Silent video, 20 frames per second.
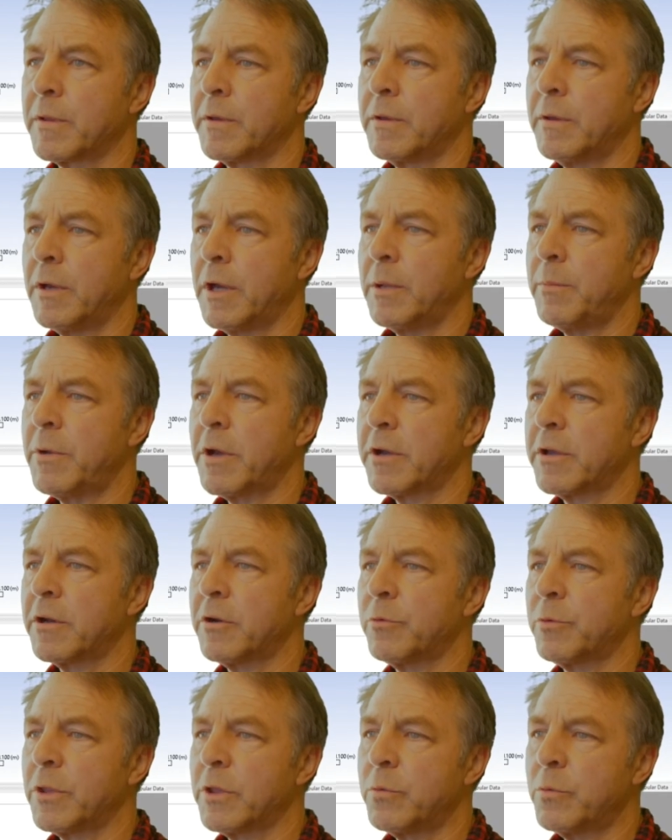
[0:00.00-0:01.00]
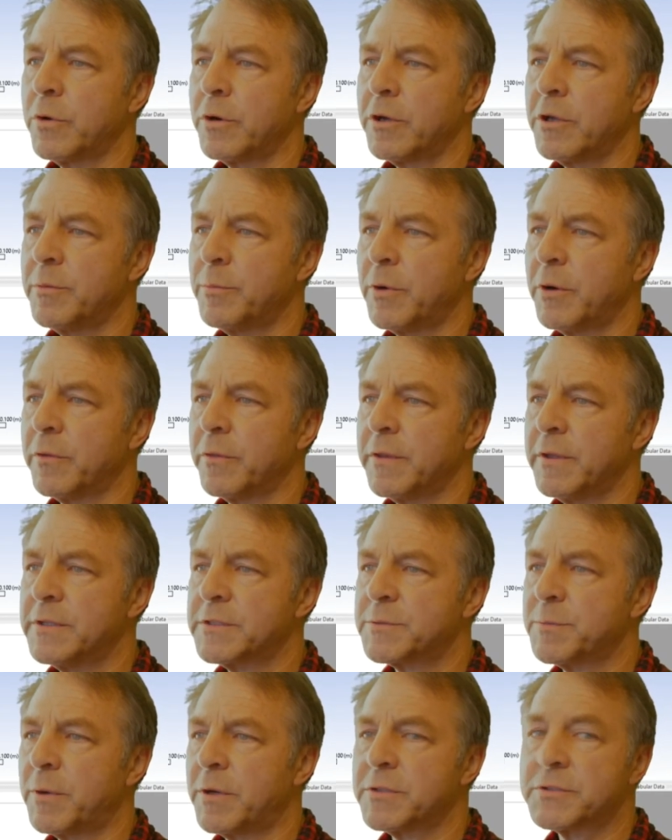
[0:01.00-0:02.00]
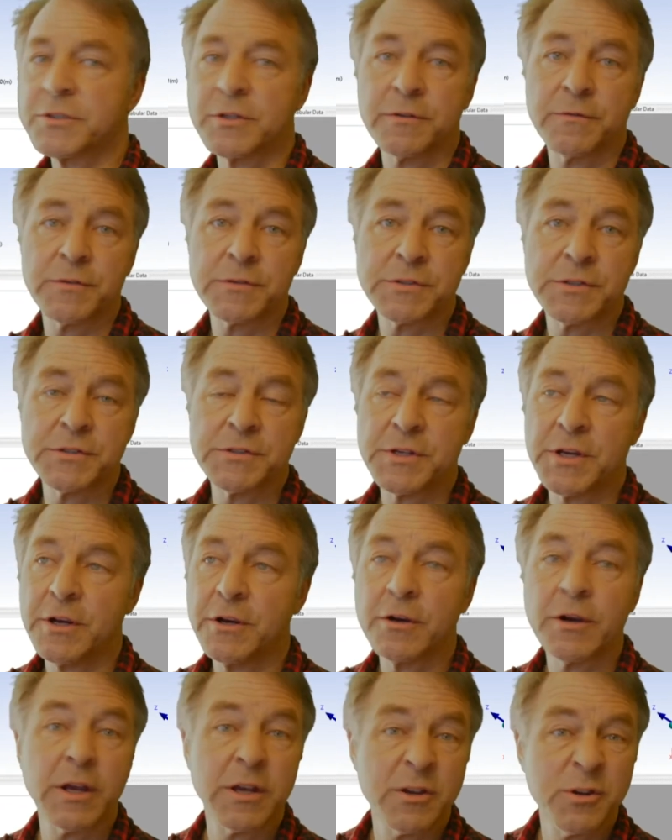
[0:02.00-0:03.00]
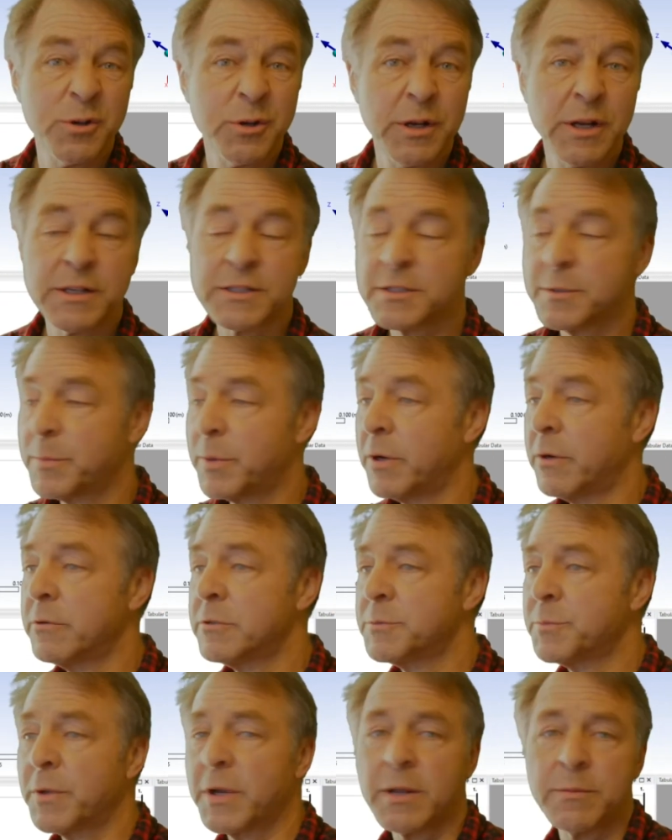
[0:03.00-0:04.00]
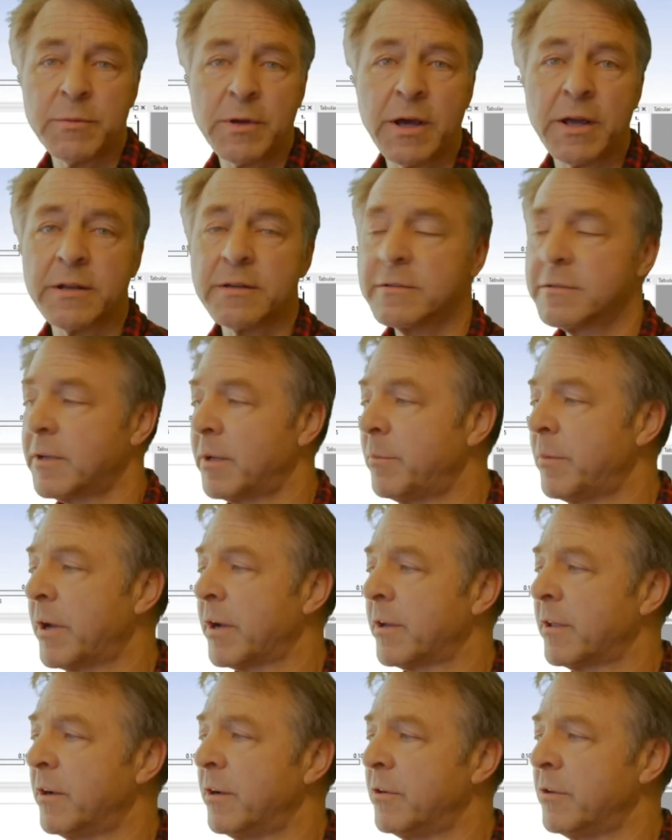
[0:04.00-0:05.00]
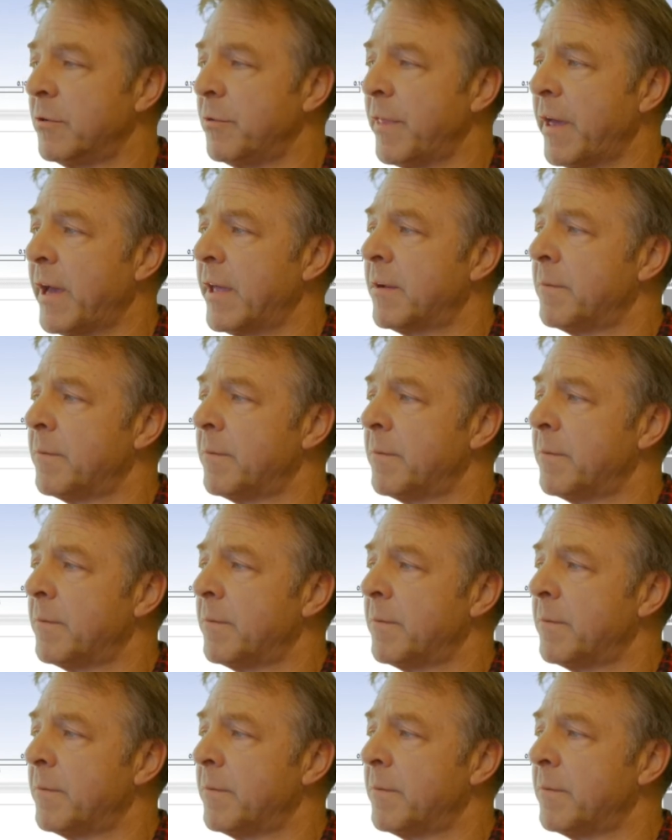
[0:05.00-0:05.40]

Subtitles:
I'm not going to really worry about these small surfaces here. I could, I suppose, but I'm not going to do that.